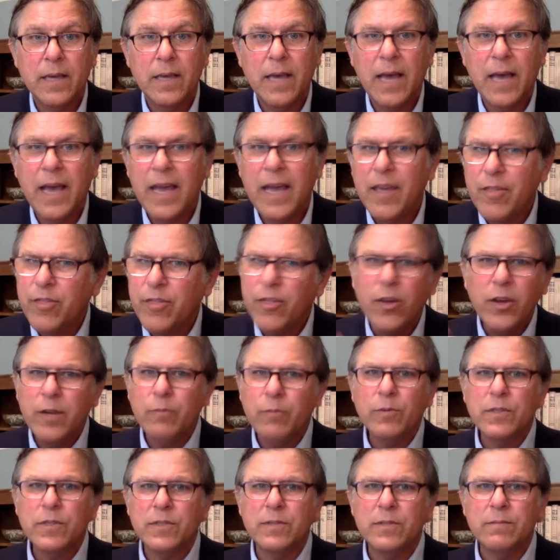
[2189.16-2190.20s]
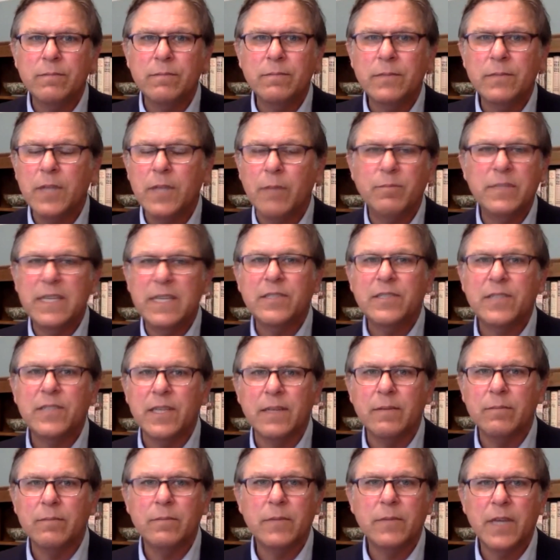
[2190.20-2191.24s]
I had thought it was some
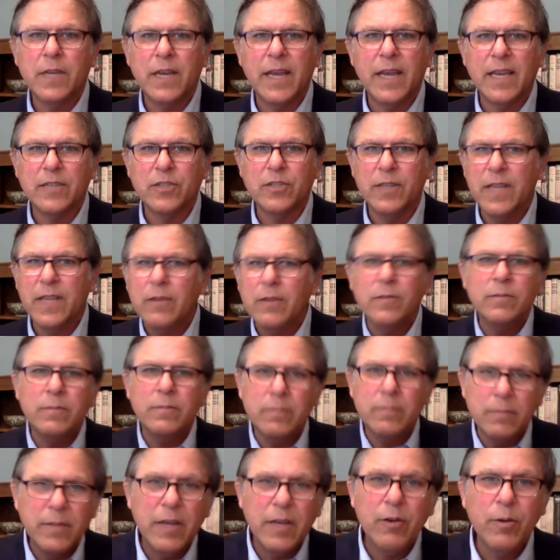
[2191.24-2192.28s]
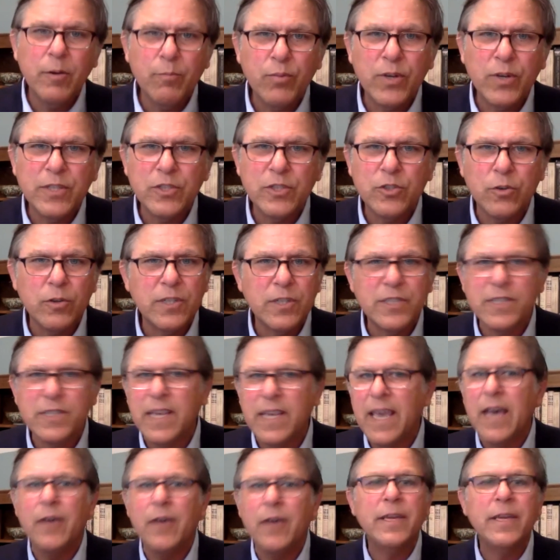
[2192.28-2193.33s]
distant connection. They're in Prince George's
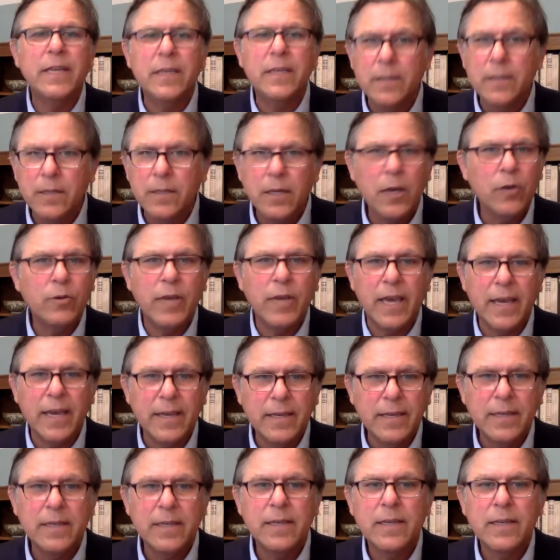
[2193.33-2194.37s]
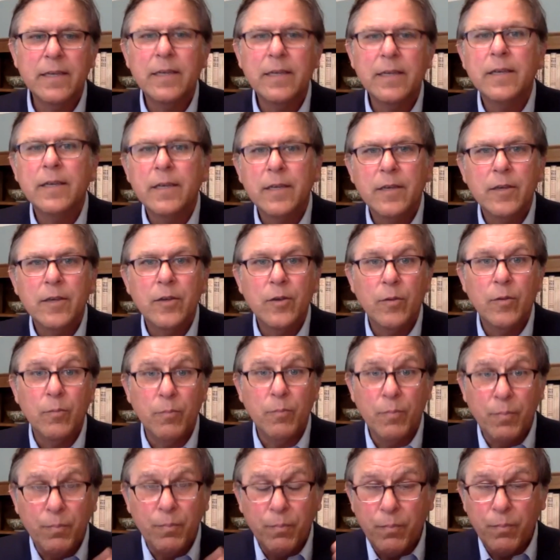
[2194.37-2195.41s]
County, okay.
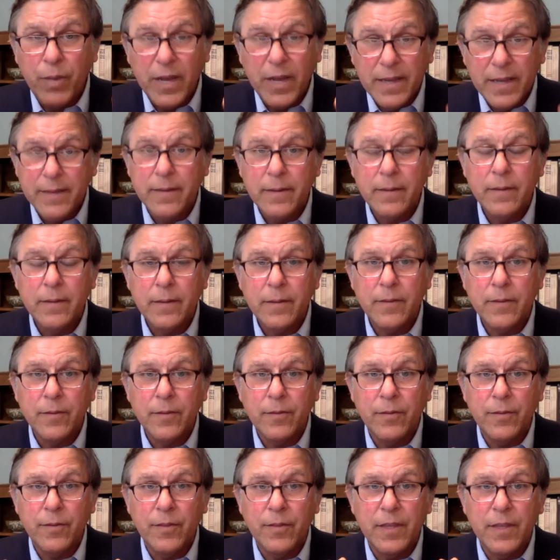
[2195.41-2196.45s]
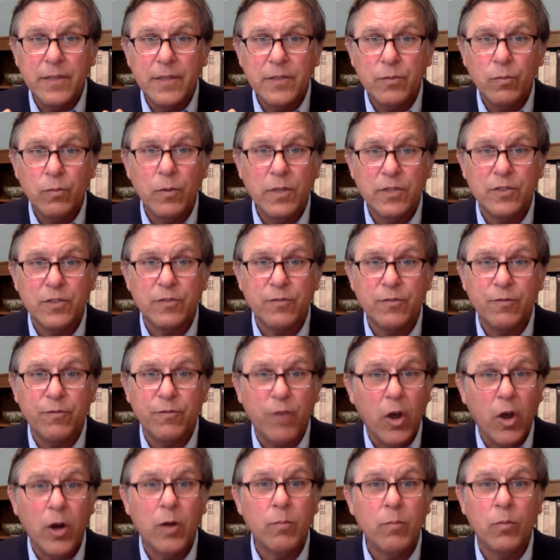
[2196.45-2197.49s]
But this was
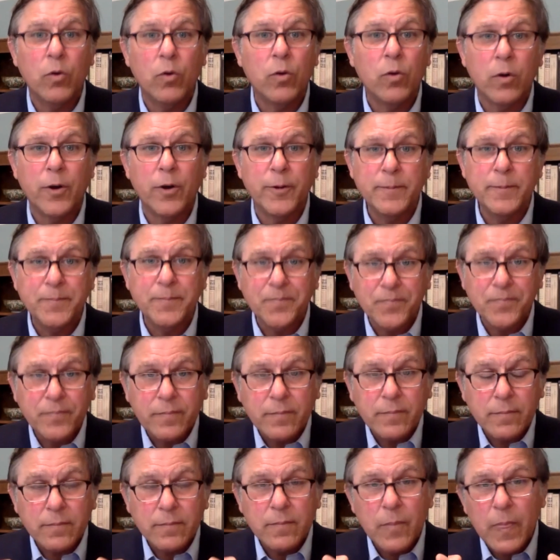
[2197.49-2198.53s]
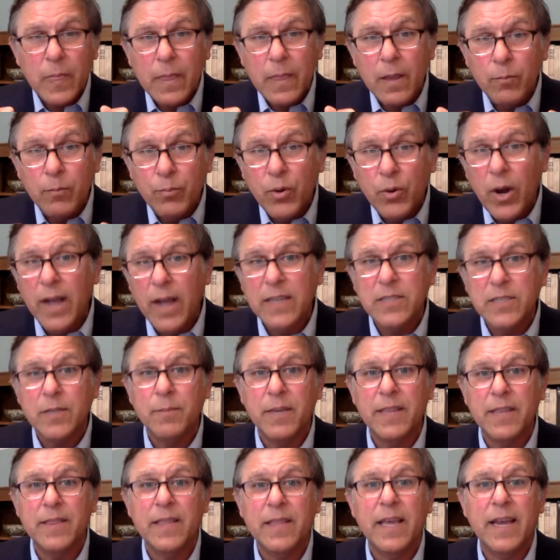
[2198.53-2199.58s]
far more
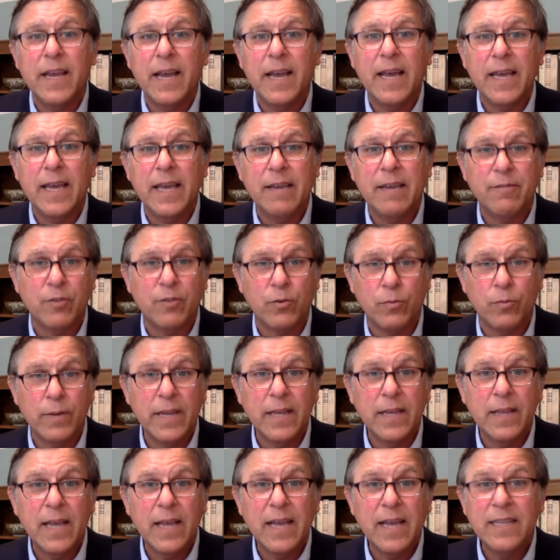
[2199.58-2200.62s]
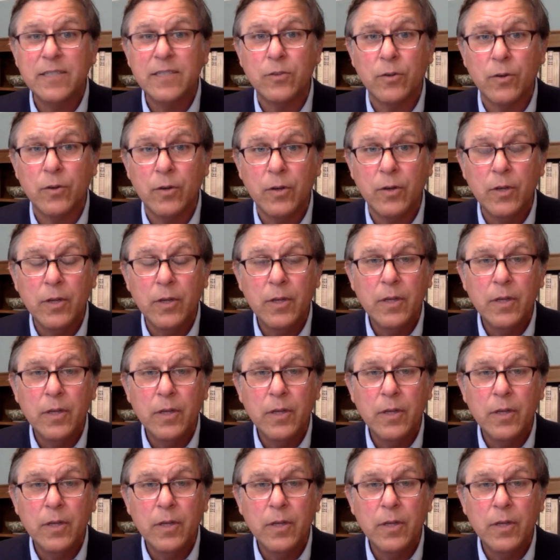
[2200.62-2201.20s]
proximate than I ever realized or